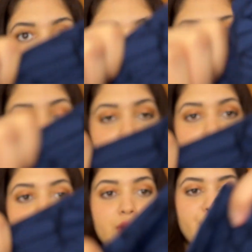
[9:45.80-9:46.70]
more
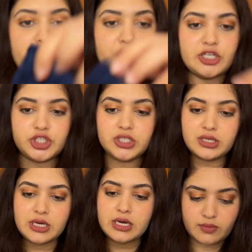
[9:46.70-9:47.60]
compression.
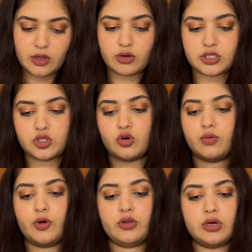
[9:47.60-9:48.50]
Now let's talk
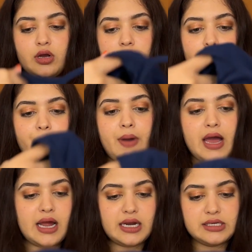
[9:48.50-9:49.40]
about the cup
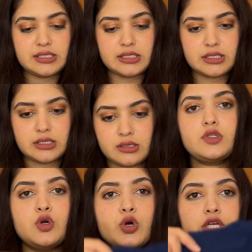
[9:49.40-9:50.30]
pads.
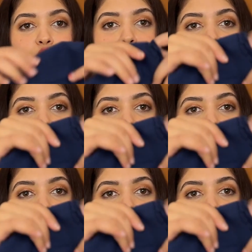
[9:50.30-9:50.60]
Okay, so we